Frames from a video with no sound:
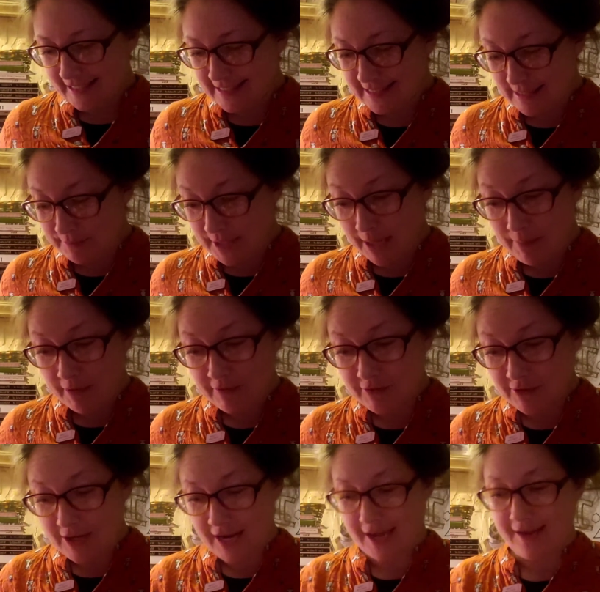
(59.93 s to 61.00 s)
some type of
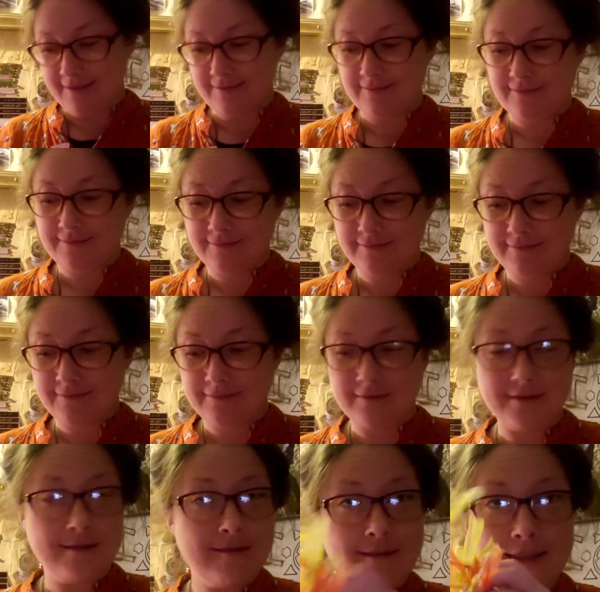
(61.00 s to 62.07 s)
string.
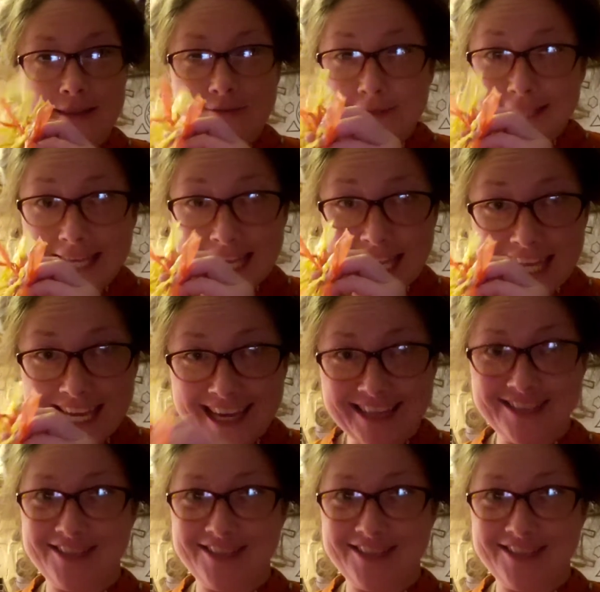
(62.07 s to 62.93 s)
You can use any kind